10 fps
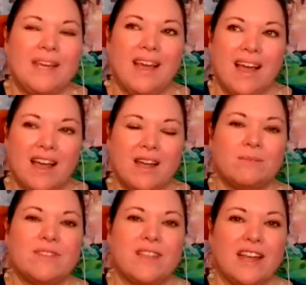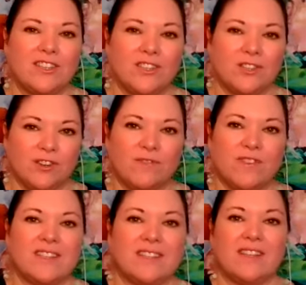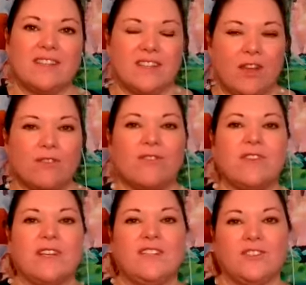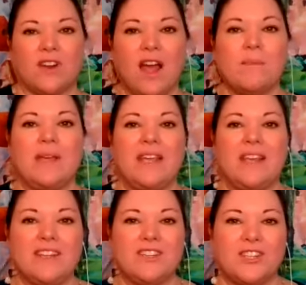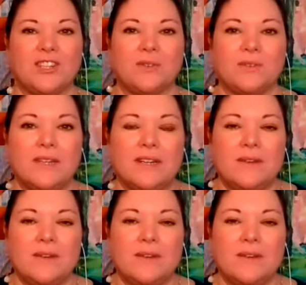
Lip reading: becomes that surface that these other things are coming into?